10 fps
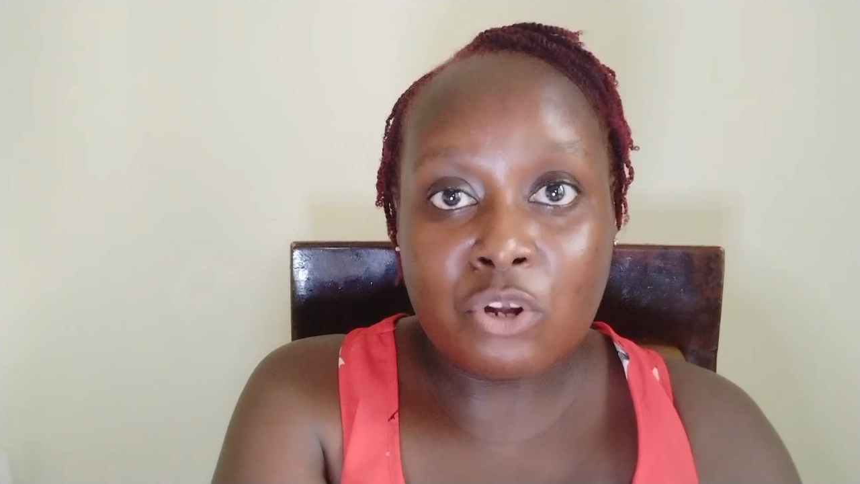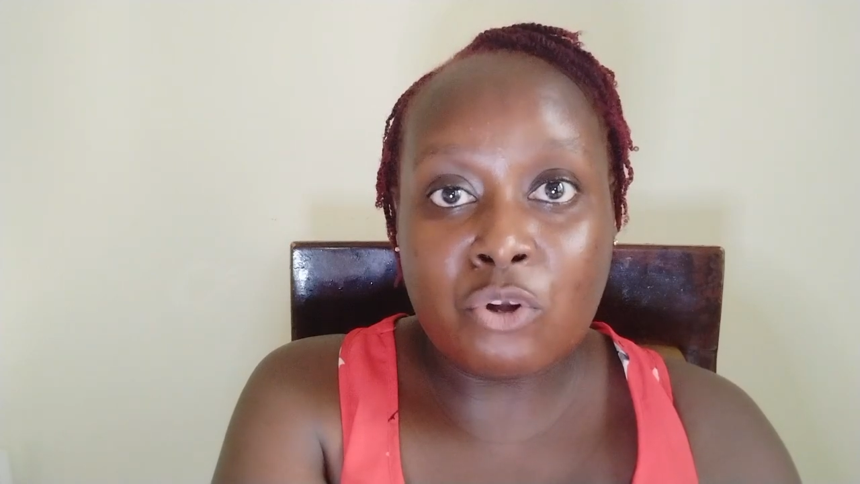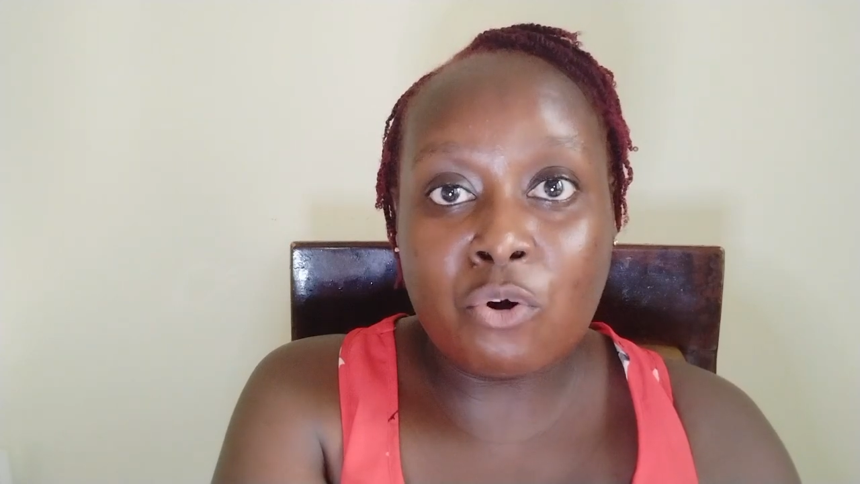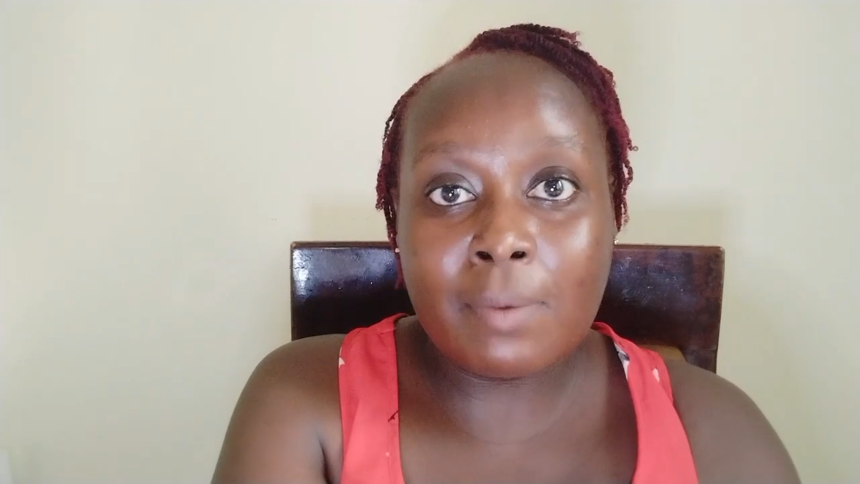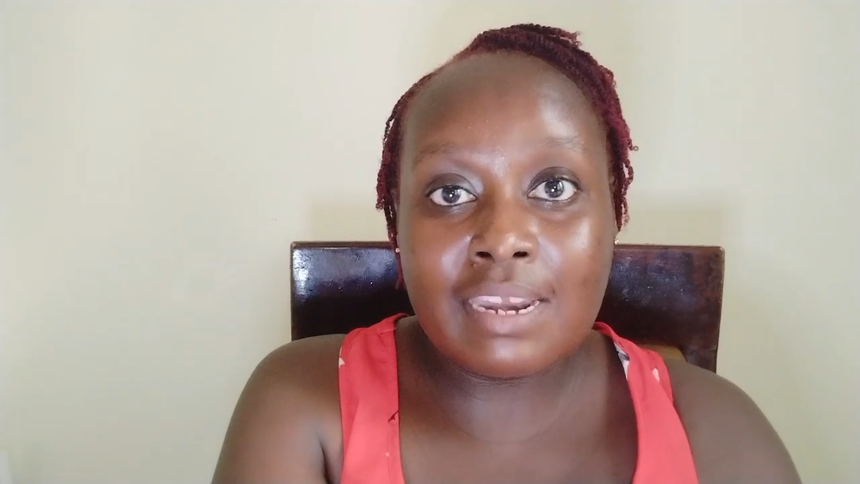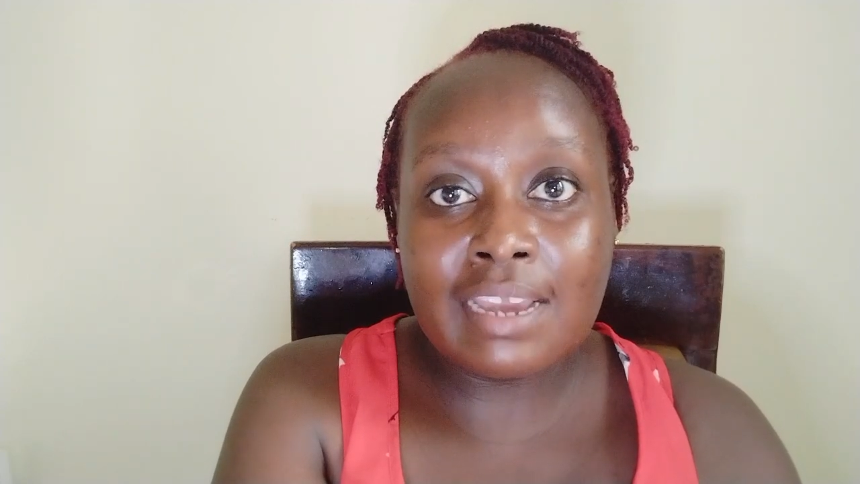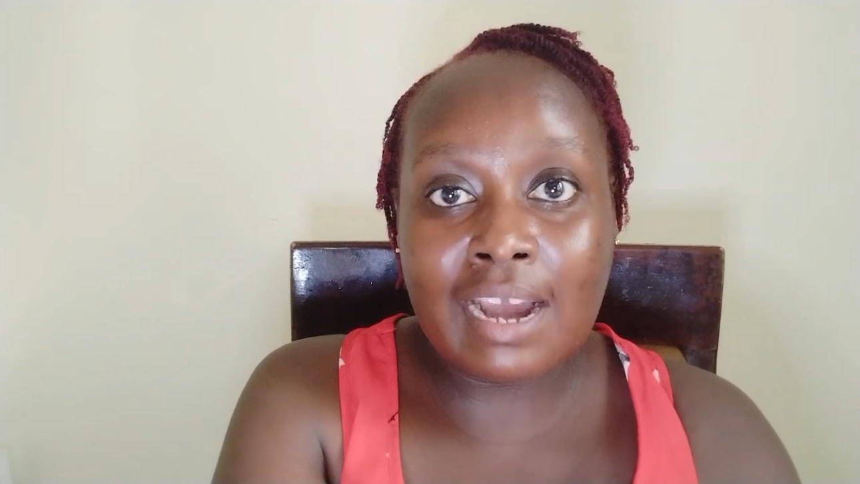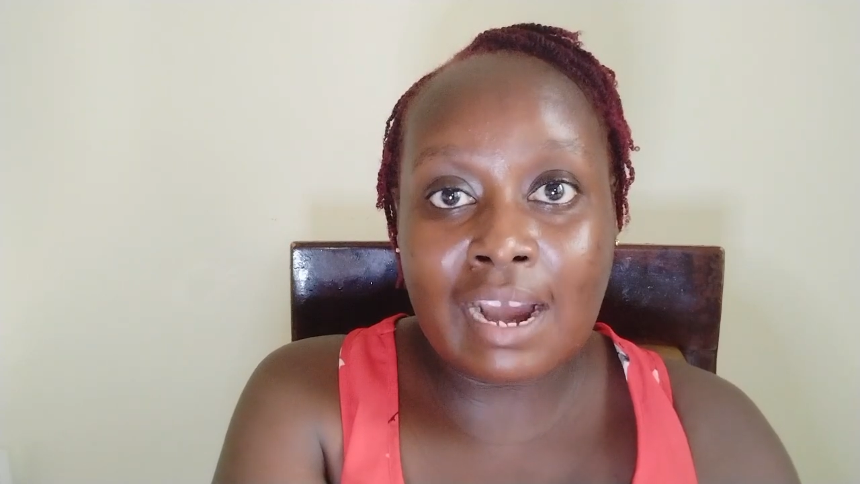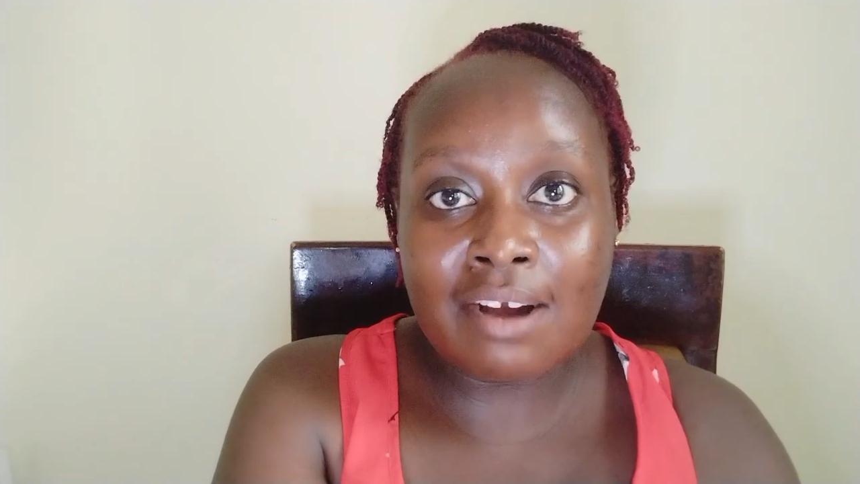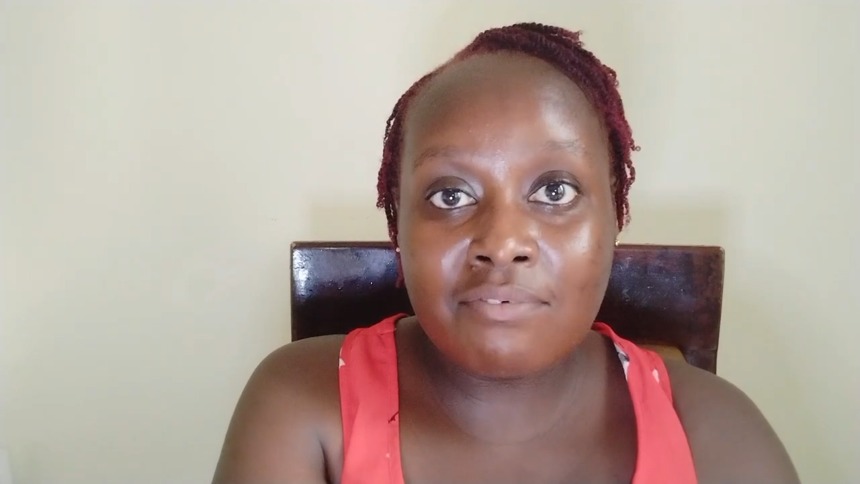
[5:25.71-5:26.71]
normally
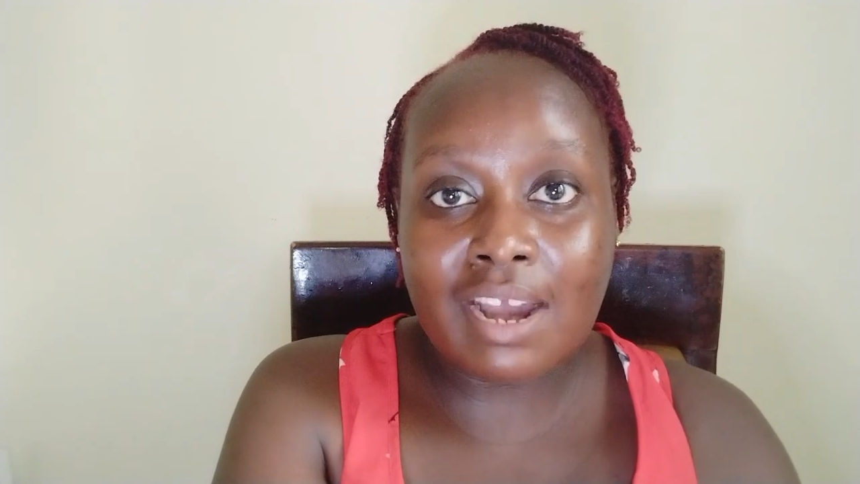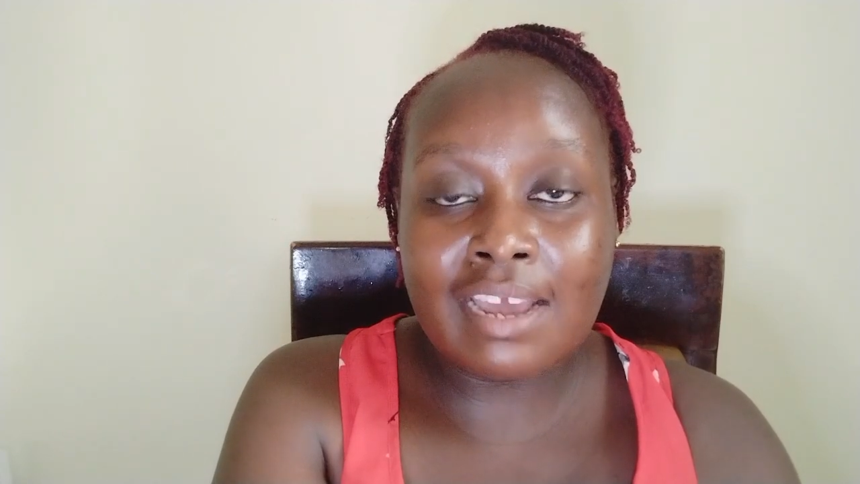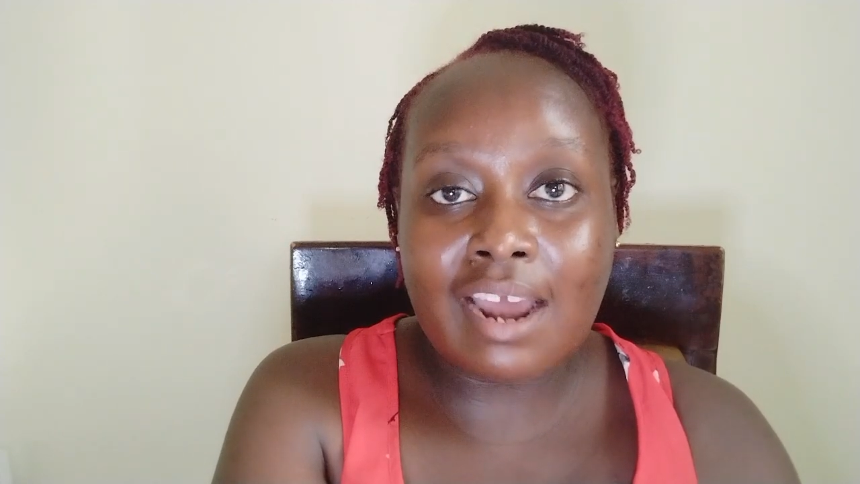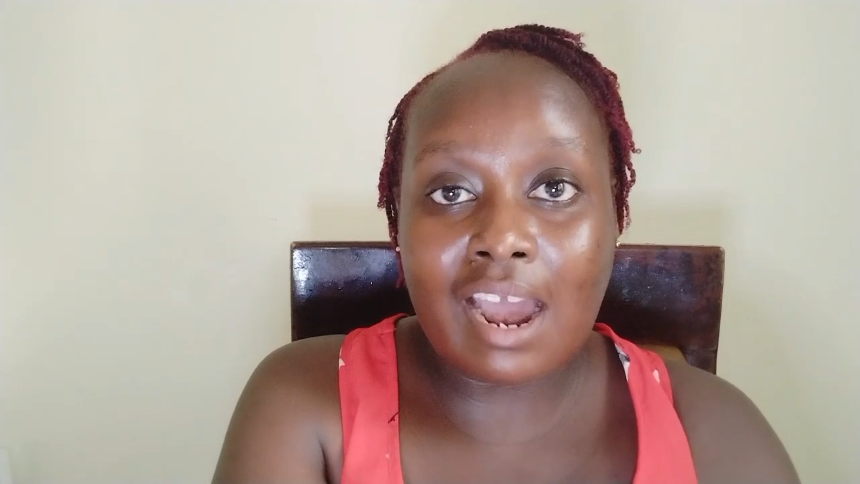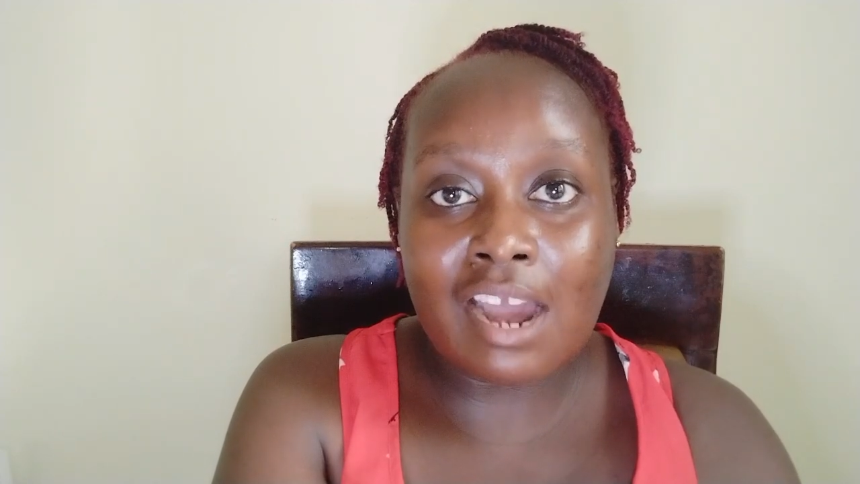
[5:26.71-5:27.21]
have an